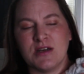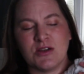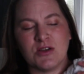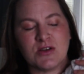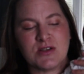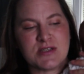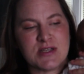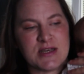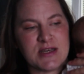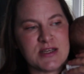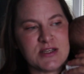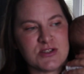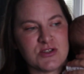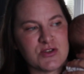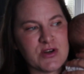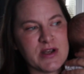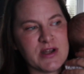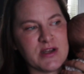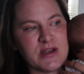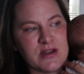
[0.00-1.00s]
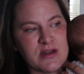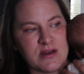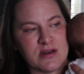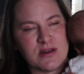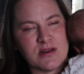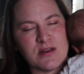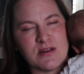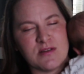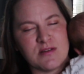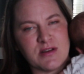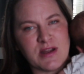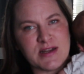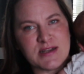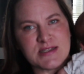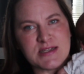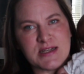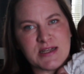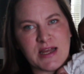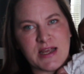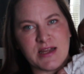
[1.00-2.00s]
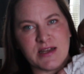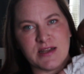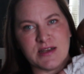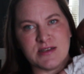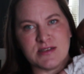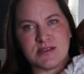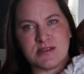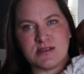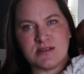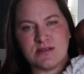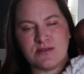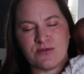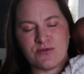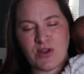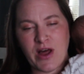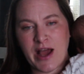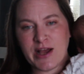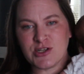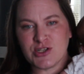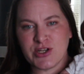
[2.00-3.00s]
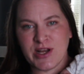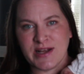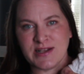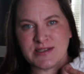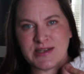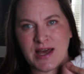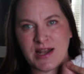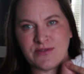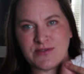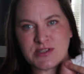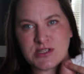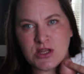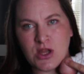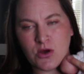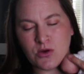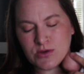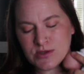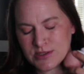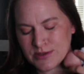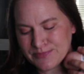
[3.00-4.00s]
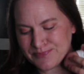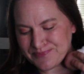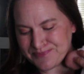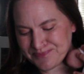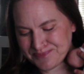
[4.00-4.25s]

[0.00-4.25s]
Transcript: looks like he's trying to 1980s flash dance out of his clothes.